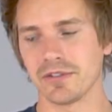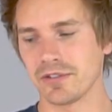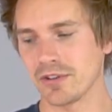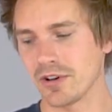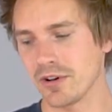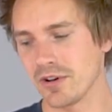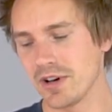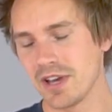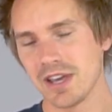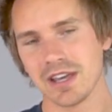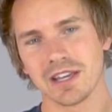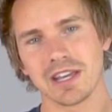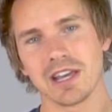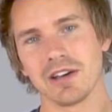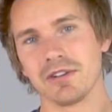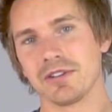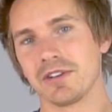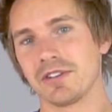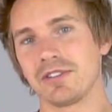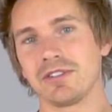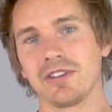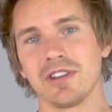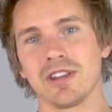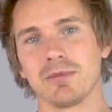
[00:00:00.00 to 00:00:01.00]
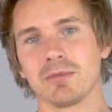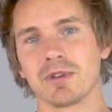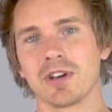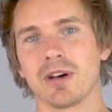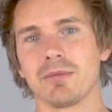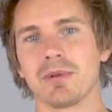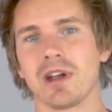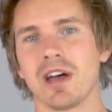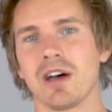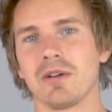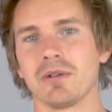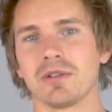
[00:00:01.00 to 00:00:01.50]
So killer to see them
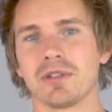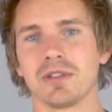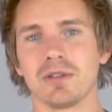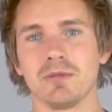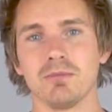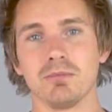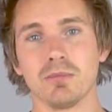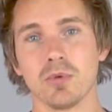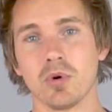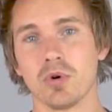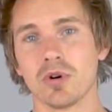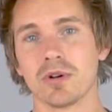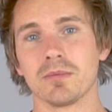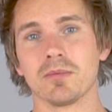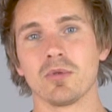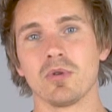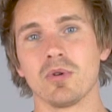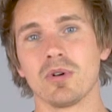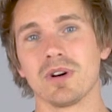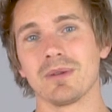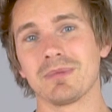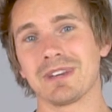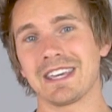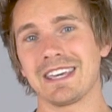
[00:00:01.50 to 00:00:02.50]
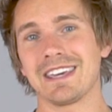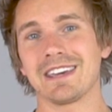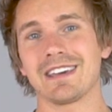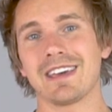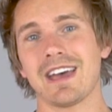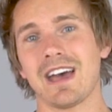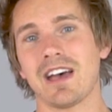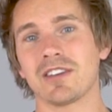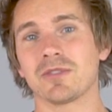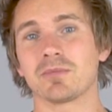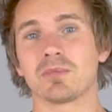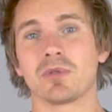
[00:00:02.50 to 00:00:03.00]
coming out with more and more
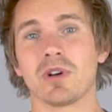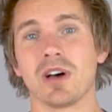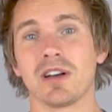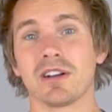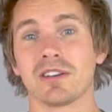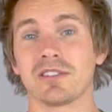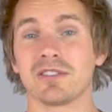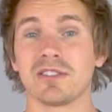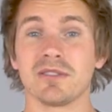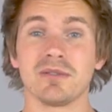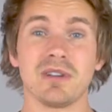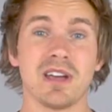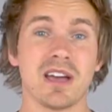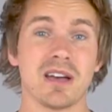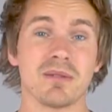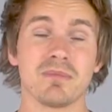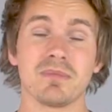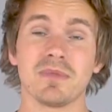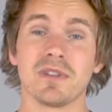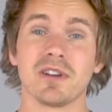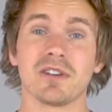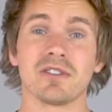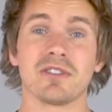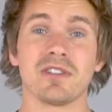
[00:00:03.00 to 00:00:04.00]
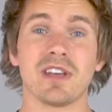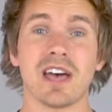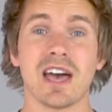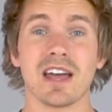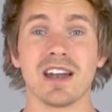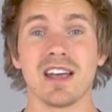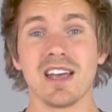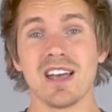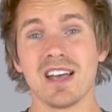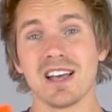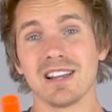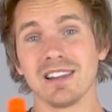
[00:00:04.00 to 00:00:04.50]
kick-ass products, and yeah, there's
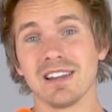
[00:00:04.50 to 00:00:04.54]
that.